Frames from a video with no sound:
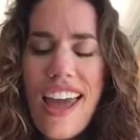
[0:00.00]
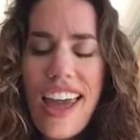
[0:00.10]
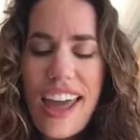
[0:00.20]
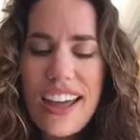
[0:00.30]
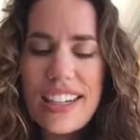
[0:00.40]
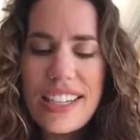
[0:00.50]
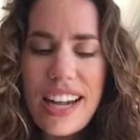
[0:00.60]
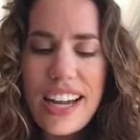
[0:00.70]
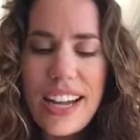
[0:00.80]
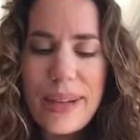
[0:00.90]
And
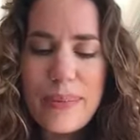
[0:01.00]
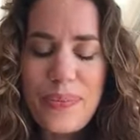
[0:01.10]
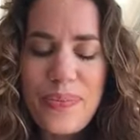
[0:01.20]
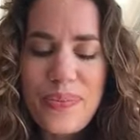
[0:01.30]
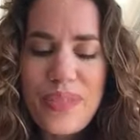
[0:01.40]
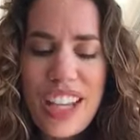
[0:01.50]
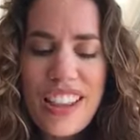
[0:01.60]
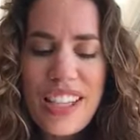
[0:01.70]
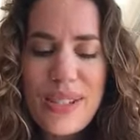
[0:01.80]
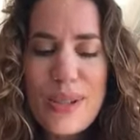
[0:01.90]

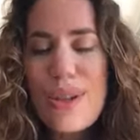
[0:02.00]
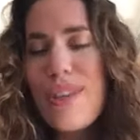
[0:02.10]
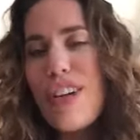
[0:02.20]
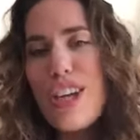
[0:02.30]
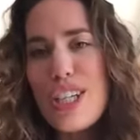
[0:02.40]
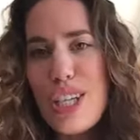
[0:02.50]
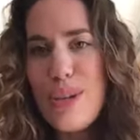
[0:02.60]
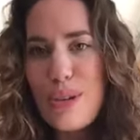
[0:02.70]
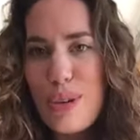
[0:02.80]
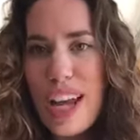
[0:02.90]
these sort of
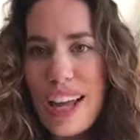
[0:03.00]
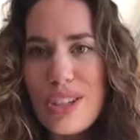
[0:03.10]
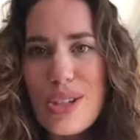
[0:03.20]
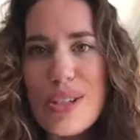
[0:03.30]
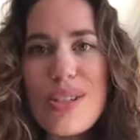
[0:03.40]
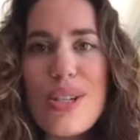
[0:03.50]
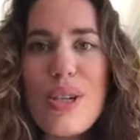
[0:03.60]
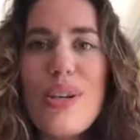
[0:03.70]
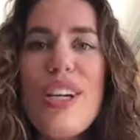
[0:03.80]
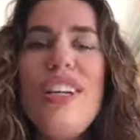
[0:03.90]
acute reactions
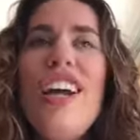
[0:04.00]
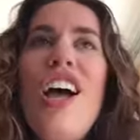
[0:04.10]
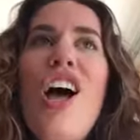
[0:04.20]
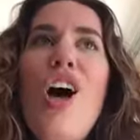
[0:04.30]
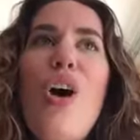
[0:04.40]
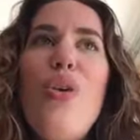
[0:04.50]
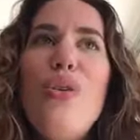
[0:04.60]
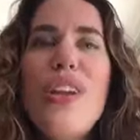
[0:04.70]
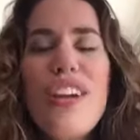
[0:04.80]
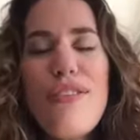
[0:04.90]
to it
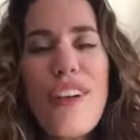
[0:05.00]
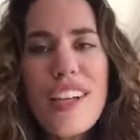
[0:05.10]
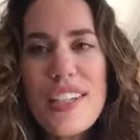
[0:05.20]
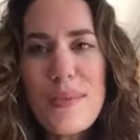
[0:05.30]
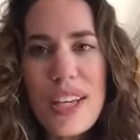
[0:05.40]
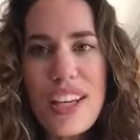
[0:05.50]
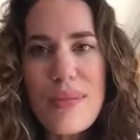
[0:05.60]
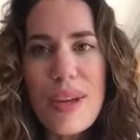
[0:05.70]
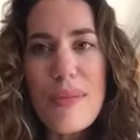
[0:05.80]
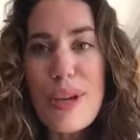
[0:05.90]
only affected me
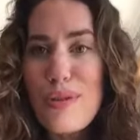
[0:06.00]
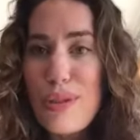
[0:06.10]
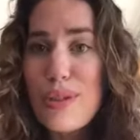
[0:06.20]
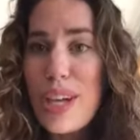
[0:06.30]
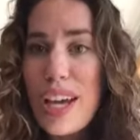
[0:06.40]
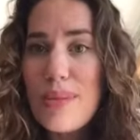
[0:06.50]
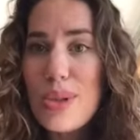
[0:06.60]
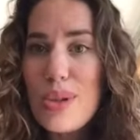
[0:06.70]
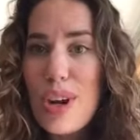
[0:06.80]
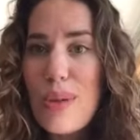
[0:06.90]
maybe a few times
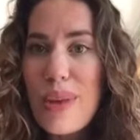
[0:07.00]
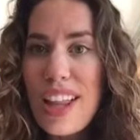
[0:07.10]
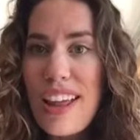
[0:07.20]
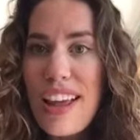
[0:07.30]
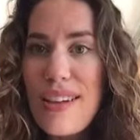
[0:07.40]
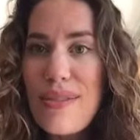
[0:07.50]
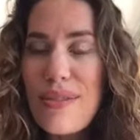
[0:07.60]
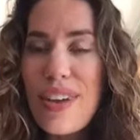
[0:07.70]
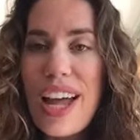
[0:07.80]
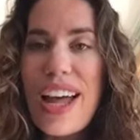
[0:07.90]
throughout my
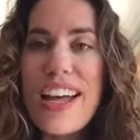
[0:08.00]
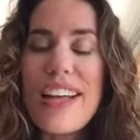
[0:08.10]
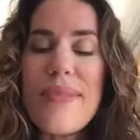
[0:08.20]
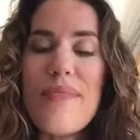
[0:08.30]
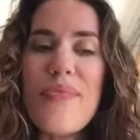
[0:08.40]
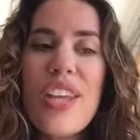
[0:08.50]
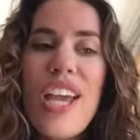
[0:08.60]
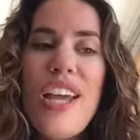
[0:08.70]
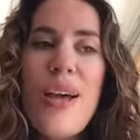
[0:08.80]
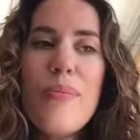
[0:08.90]
life.
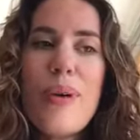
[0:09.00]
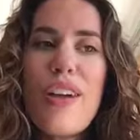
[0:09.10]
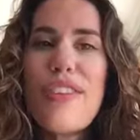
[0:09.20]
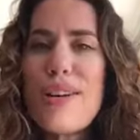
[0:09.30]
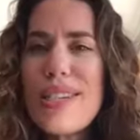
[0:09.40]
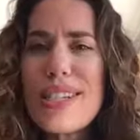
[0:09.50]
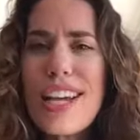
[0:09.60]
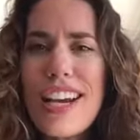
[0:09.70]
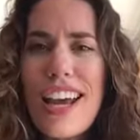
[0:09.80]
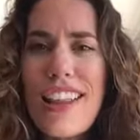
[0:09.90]
But I've always
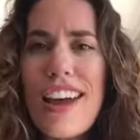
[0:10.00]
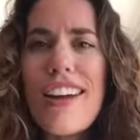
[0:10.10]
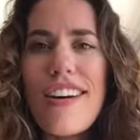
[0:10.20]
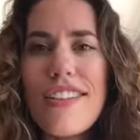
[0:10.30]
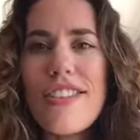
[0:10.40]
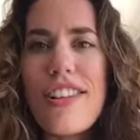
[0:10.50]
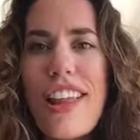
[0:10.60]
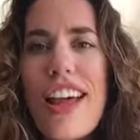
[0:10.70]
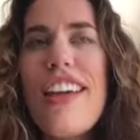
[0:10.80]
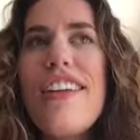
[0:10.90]
kind of had that
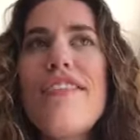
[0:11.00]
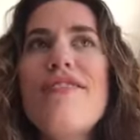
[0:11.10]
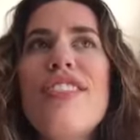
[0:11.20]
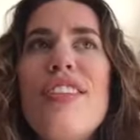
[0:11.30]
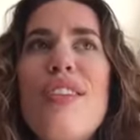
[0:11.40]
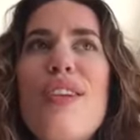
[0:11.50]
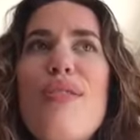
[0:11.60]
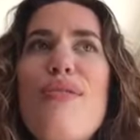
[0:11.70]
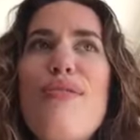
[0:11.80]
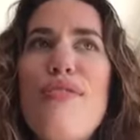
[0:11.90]
underlying
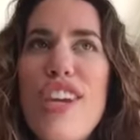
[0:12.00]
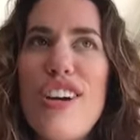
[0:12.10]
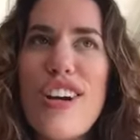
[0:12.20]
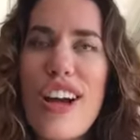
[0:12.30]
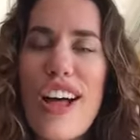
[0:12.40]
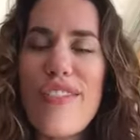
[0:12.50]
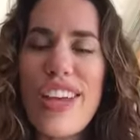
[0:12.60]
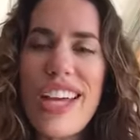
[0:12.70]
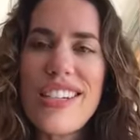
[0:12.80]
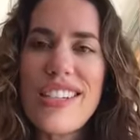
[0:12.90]
fear of
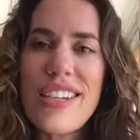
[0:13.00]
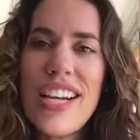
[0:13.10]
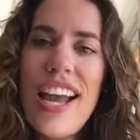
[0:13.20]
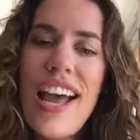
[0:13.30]
it.